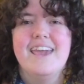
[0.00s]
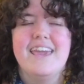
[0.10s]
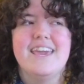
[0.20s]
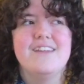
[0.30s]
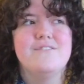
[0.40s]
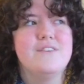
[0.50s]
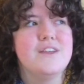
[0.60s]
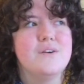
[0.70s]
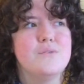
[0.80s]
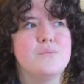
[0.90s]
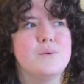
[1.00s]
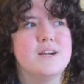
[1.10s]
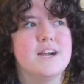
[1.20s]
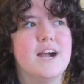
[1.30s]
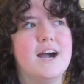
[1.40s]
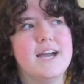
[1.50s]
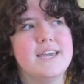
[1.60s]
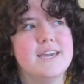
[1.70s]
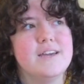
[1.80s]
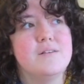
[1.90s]
and videos where I
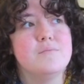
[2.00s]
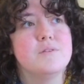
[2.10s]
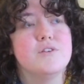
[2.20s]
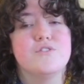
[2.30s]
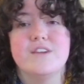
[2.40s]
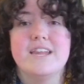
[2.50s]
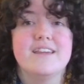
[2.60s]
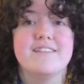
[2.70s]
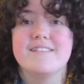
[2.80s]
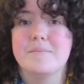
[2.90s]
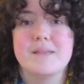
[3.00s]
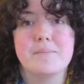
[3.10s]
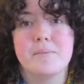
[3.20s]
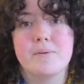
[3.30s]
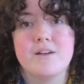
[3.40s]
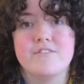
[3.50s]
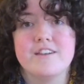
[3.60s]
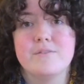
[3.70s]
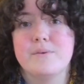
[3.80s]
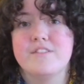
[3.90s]
am creating some type of
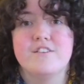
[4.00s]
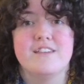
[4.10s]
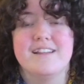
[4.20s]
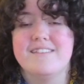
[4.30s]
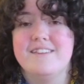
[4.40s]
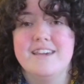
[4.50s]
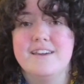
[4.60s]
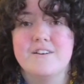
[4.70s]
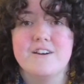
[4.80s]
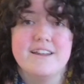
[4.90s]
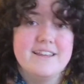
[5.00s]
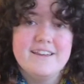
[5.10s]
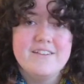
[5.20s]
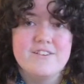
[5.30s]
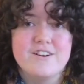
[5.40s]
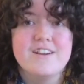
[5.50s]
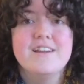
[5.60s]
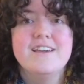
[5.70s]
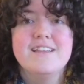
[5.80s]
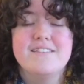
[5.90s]
project, whether that's knit or any other
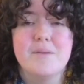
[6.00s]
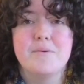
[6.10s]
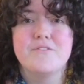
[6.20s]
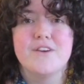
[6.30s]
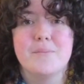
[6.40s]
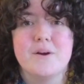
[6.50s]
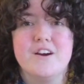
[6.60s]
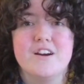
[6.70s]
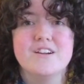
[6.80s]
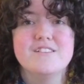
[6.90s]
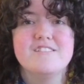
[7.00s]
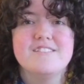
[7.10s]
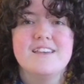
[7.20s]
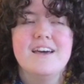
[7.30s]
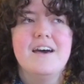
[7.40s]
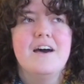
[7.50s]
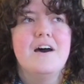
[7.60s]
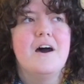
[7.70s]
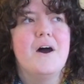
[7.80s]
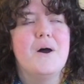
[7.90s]
type of fiber arts.
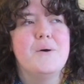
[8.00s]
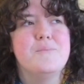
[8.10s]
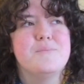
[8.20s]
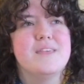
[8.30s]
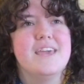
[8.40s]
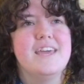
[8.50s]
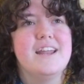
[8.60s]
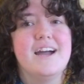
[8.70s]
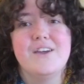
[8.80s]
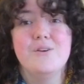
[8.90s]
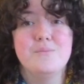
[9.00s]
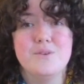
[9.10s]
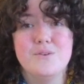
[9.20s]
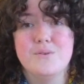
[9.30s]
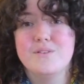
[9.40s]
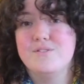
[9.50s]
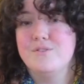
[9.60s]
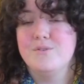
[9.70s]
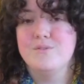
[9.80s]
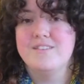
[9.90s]
And I hope you
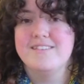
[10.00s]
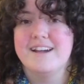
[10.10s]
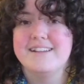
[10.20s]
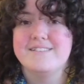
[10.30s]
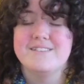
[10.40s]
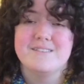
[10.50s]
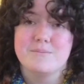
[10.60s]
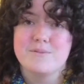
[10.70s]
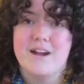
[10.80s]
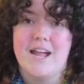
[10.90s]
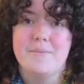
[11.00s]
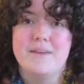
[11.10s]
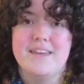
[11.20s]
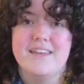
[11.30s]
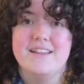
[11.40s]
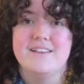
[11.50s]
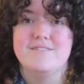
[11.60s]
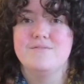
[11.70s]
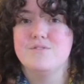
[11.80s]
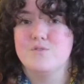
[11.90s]
do decide to subscribe
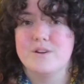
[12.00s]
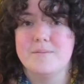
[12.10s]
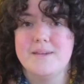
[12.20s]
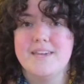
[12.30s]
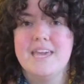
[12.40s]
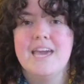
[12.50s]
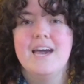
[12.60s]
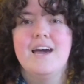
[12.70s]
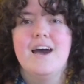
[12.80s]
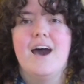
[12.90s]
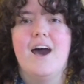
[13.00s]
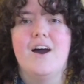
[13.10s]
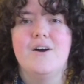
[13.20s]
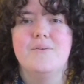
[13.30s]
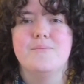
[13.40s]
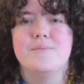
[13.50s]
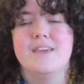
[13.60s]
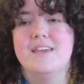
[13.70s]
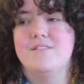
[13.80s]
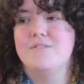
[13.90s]
and join me.
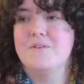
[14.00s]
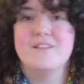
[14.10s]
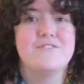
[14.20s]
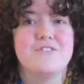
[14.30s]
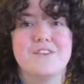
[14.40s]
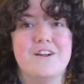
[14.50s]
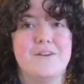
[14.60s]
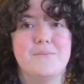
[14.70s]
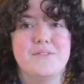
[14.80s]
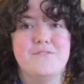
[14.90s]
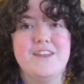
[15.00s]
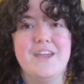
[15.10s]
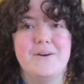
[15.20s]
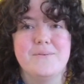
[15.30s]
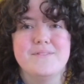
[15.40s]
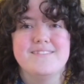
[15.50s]
And so let's just get on with the video.